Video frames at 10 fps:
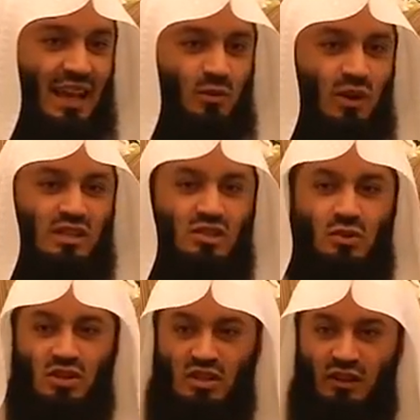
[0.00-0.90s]
And once
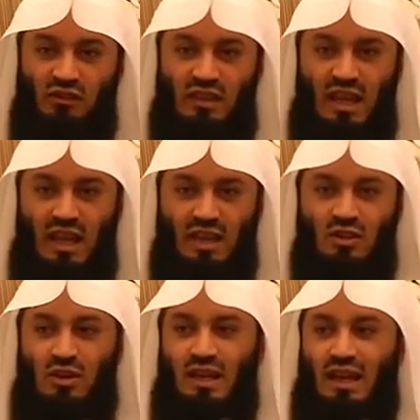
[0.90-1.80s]
you shift there and
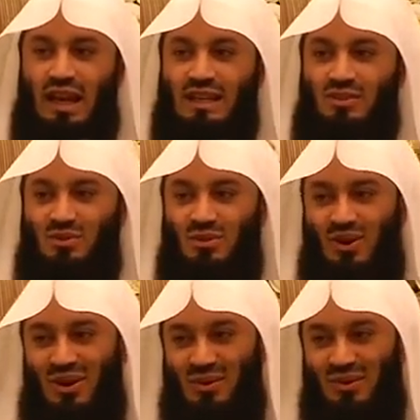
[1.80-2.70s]
you realize,
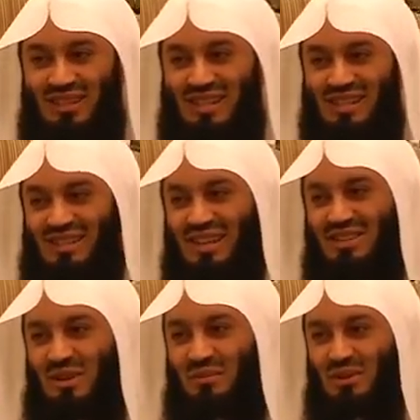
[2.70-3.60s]
wow, this is
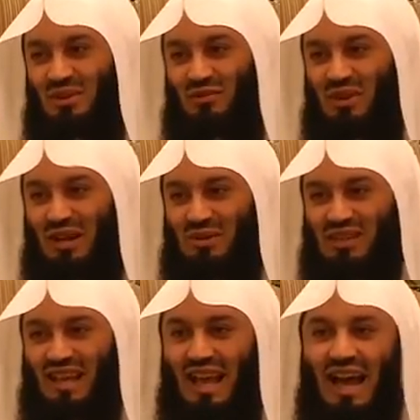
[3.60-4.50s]
such a beautiful
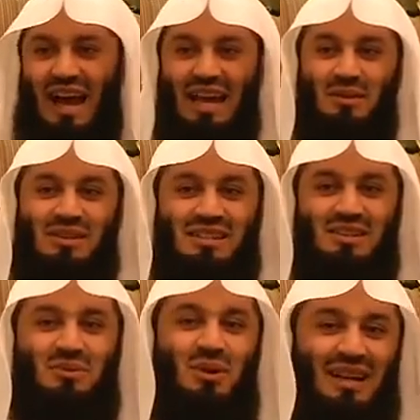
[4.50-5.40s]
house. I was
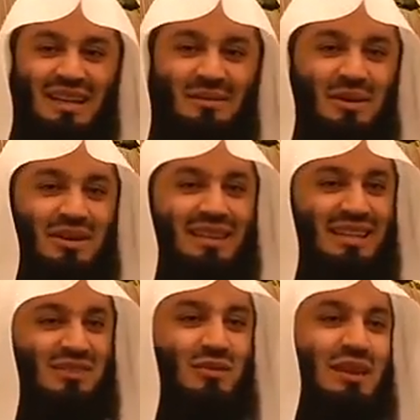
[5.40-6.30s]
just worried about
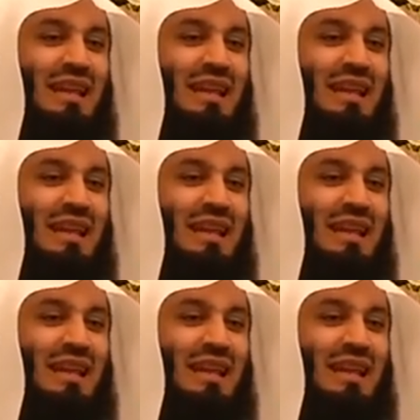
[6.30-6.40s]
this for